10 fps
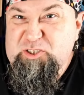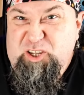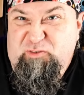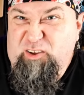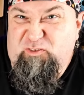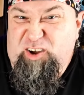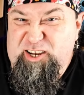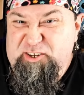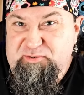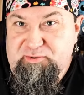stuff I
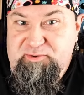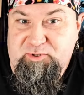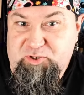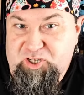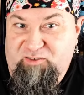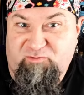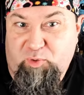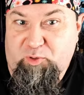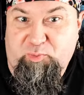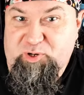find. So you
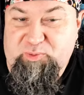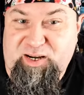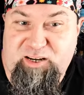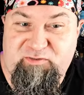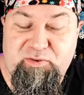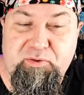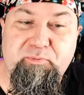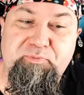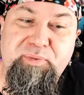have both perspectives.